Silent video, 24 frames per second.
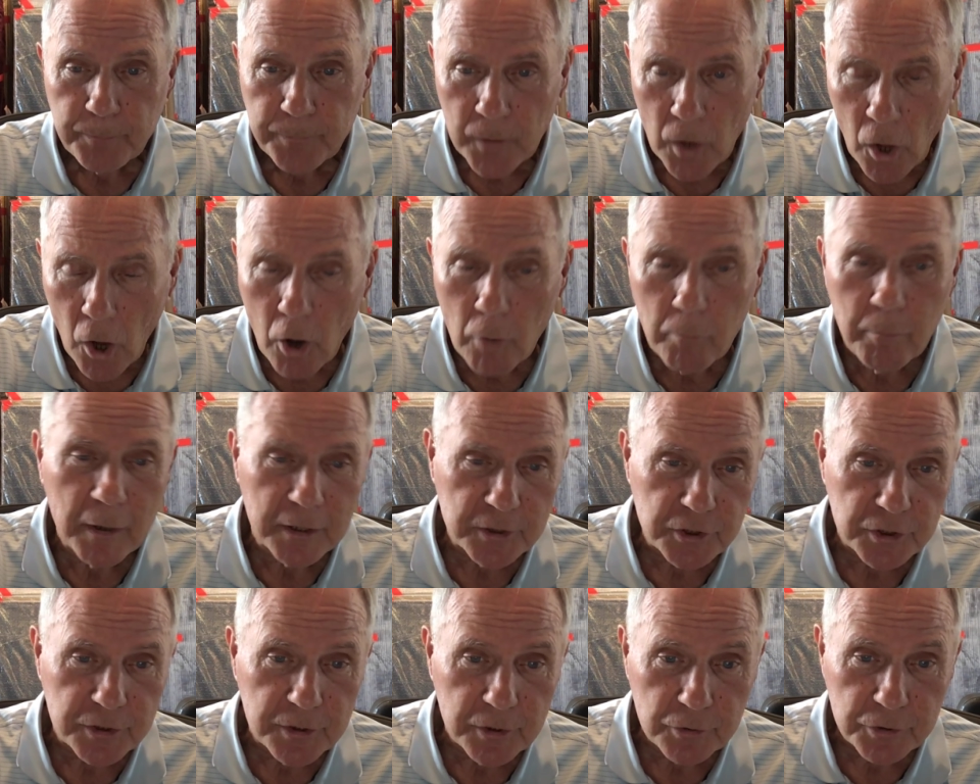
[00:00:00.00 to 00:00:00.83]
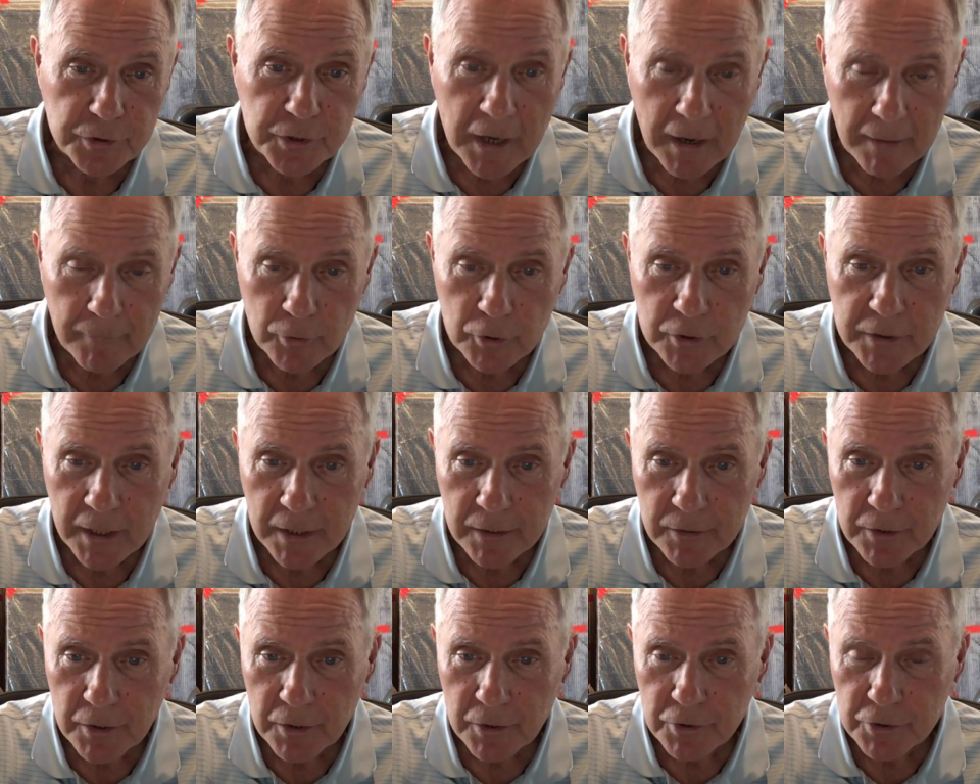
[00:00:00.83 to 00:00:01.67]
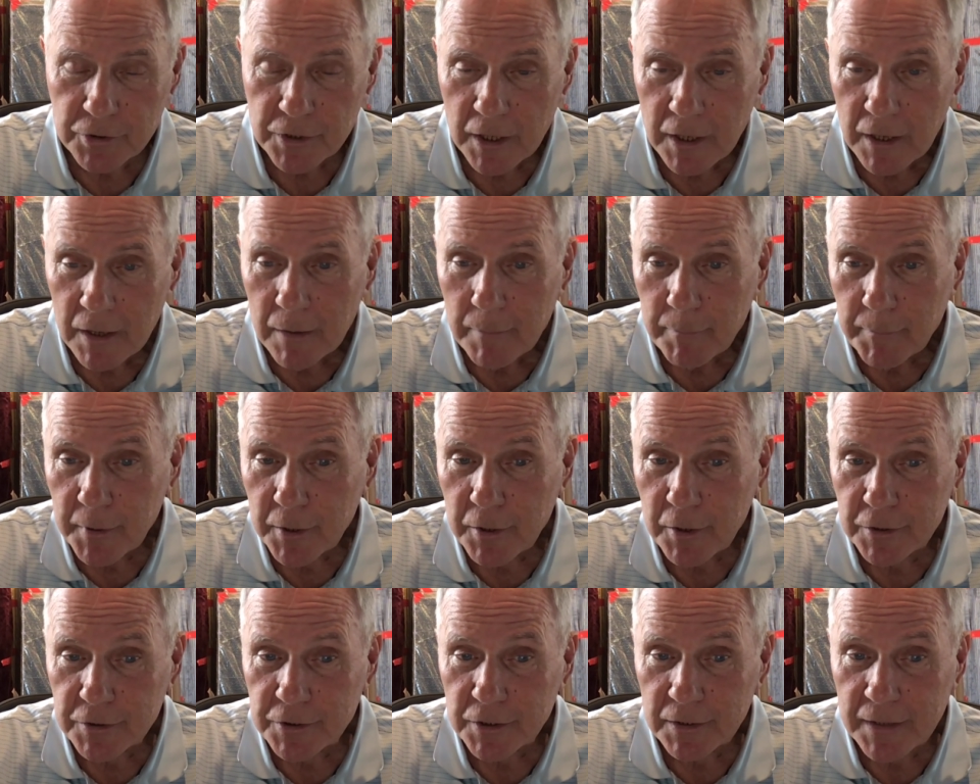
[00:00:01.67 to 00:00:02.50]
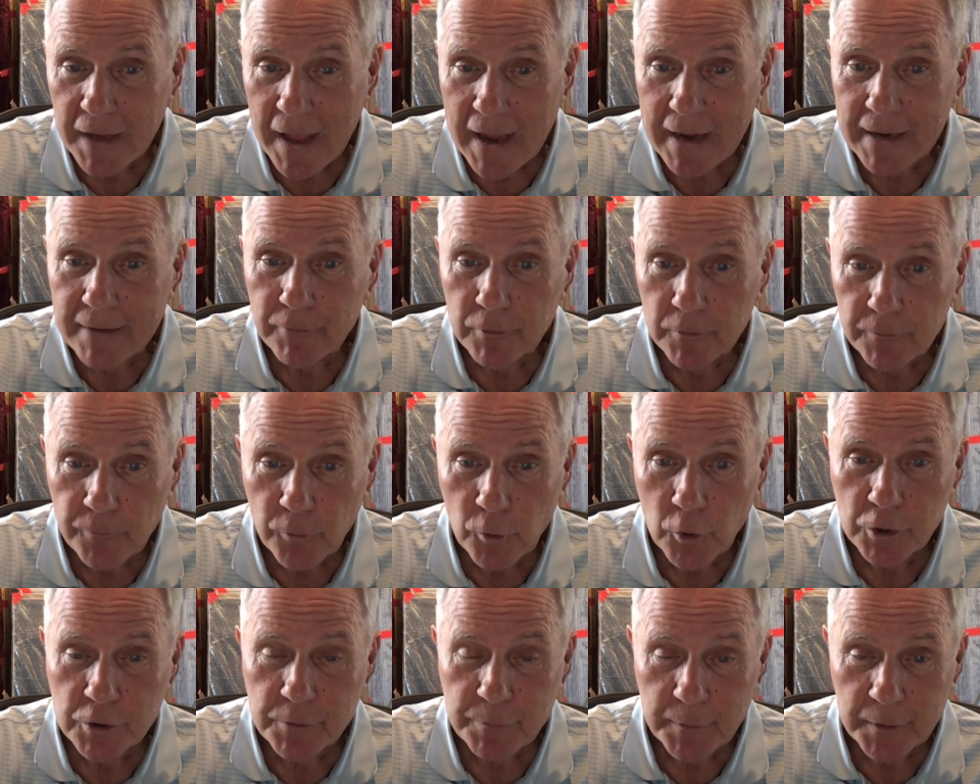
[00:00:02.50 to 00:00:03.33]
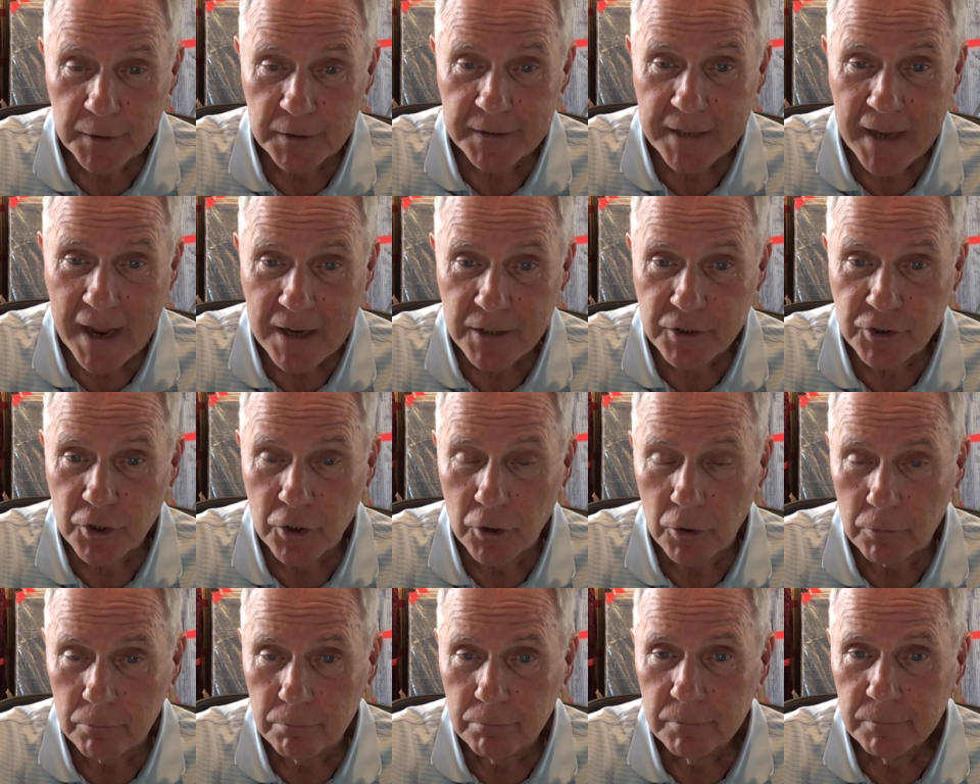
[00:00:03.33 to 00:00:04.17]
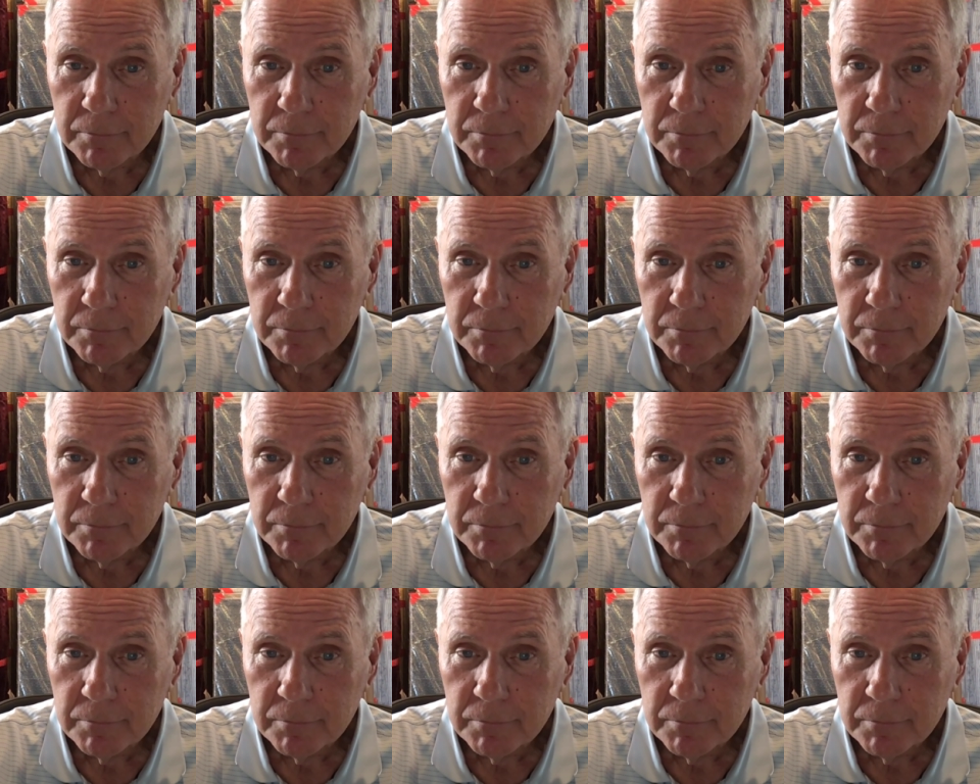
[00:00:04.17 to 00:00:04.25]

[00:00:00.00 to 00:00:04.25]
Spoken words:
All budget deals cover 10 years because of lack of enforcement of the tax code.